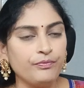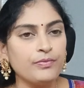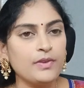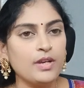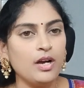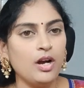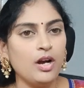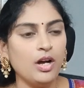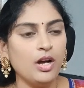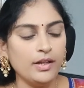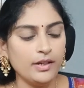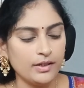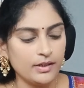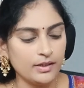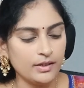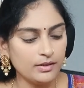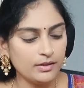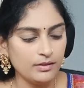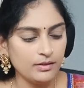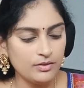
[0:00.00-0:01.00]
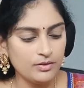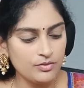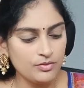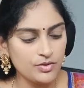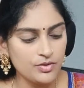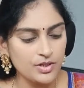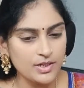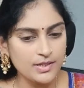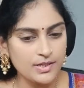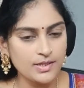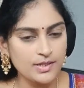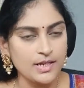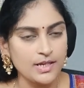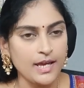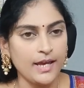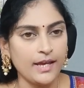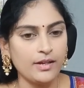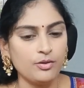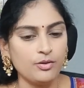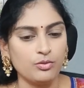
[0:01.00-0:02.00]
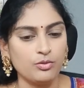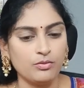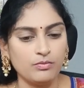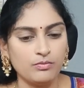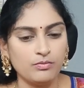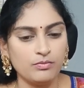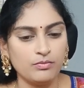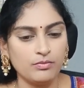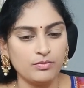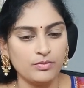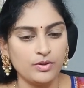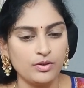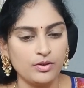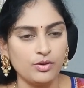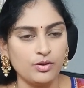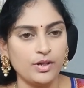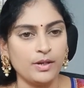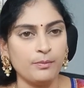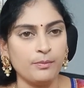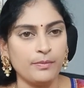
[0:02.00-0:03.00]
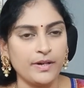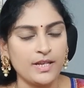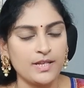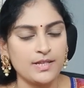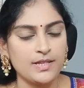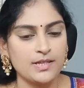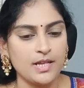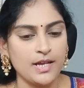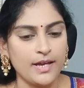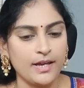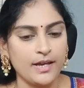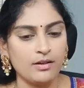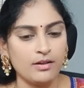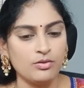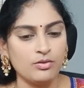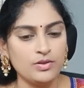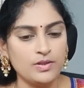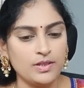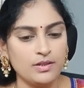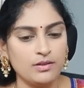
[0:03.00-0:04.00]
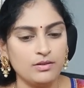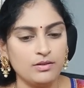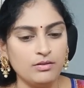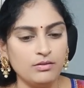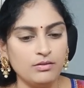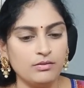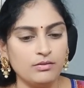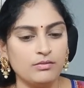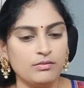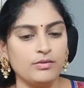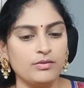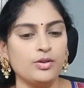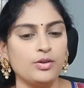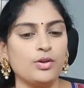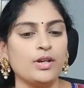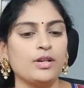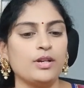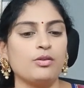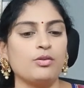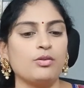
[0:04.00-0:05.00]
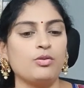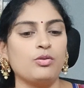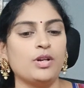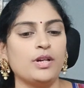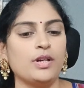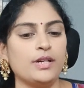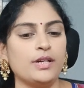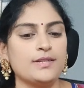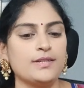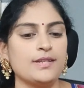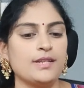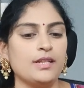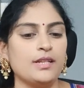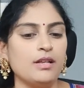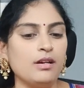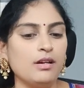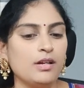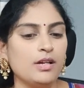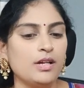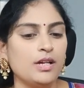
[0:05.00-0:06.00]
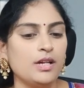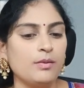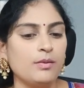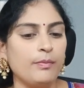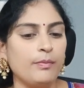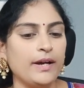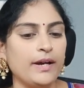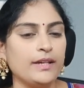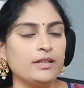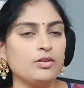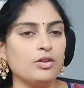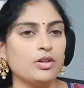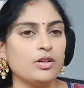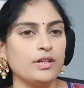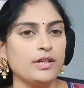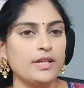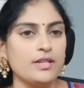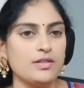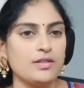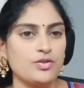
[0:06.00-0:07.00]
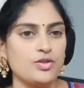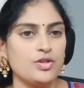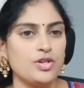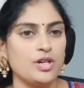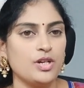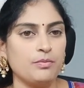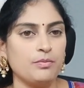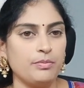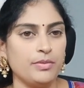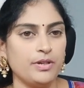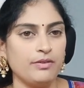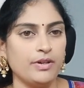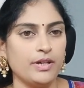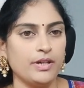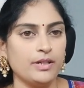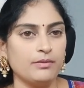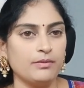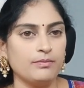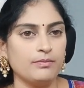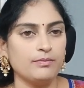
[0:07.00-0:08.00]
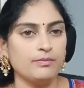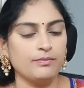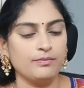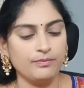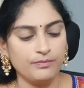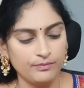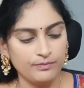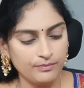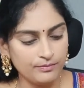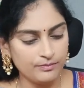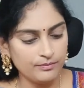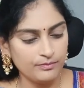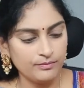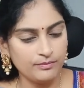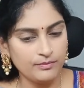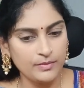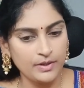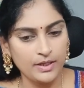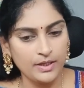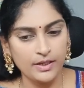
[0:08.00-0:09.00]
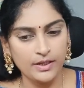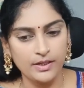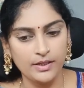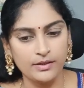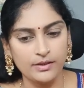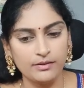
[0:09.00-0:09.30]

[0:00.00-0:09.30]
Or just arrow. You can press the arrows here. You can go and see the Python test.py. Enter.